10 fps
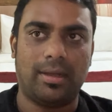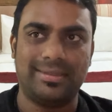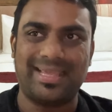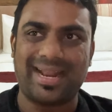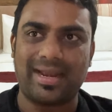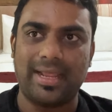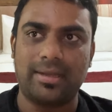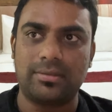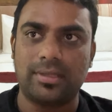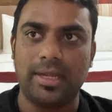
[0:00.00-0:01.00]
there are like
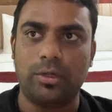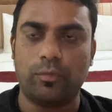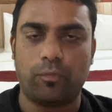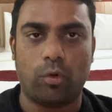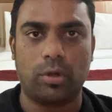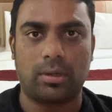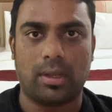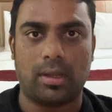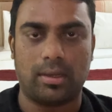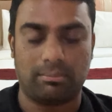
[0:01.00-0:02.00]
3 to
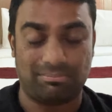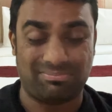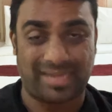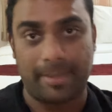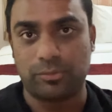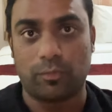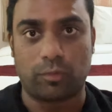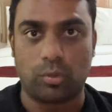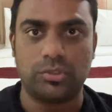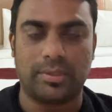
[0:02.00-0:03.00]
4 types of
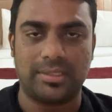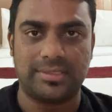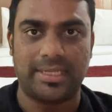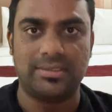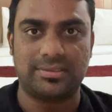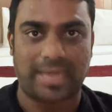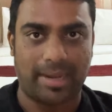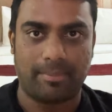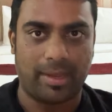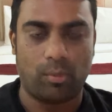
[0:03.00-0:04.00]
roads you can see in
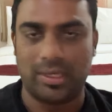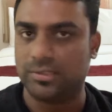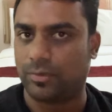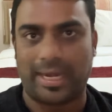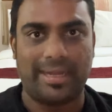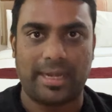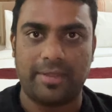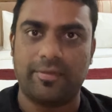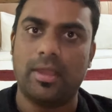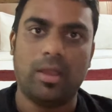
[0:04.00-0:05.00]
Chiang Mai. One is for
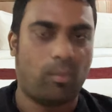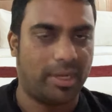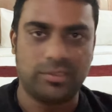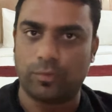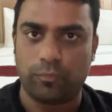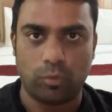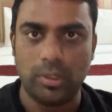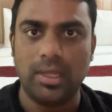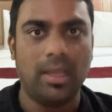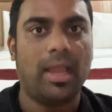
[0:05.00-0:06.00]
nightlife, one is for
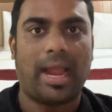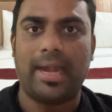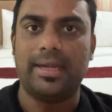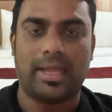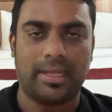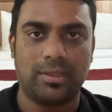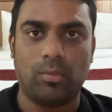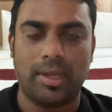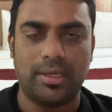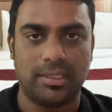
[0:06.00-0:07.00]
food, and another
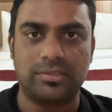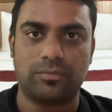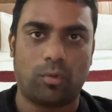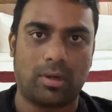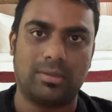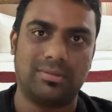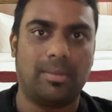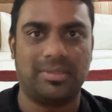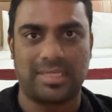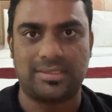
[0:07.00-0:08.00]
one is for the
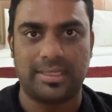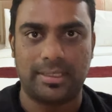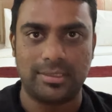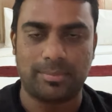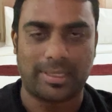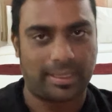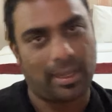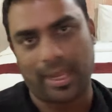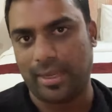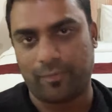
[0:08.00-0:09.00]
massage centers. But
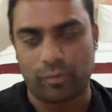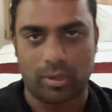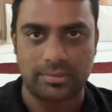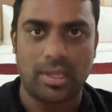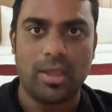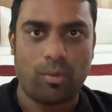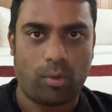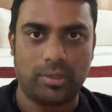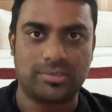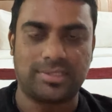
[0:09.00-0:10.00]
I of course
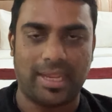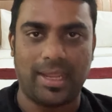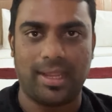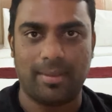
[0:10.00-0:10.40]
want to stay